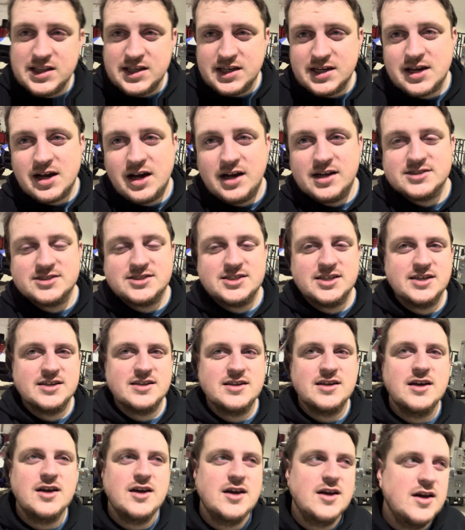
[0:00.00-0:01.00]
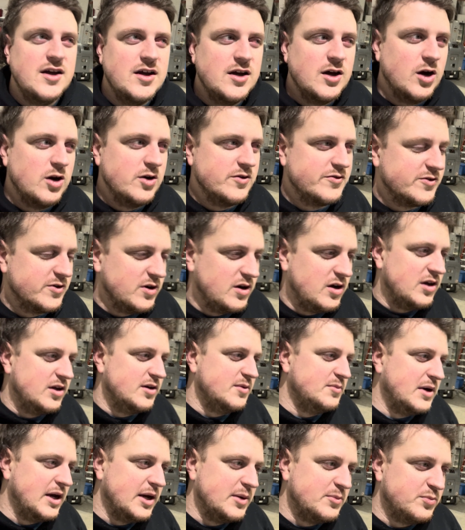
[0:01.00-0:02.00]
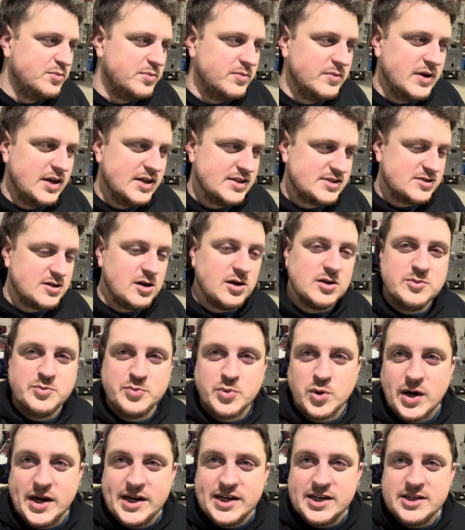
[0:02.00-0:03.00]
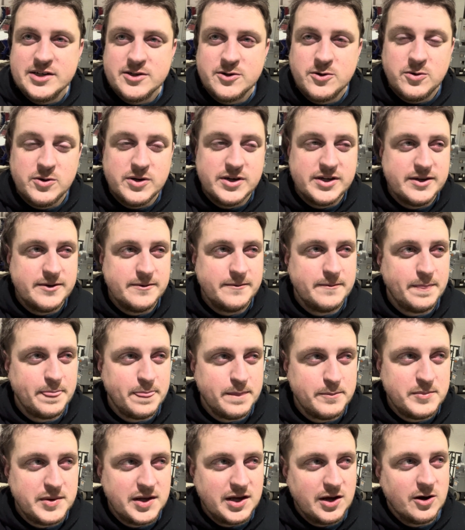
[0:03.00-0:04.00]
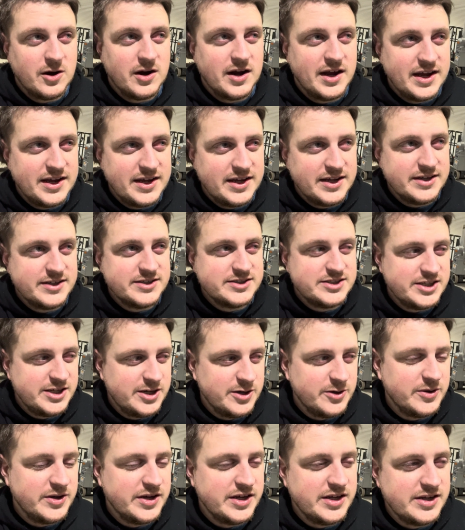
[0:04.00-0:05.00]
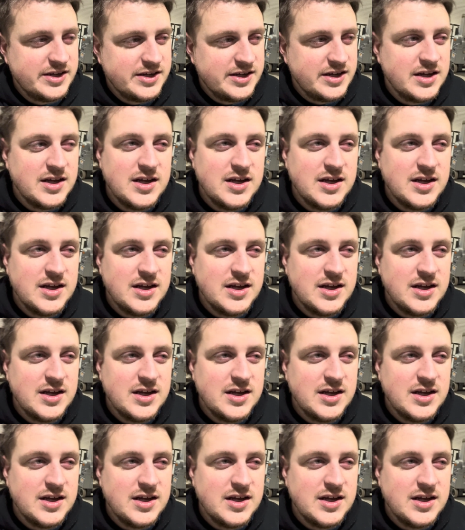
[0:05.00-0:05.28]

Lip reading: content over on it's called Brandon Coin, BRANDONCOIN.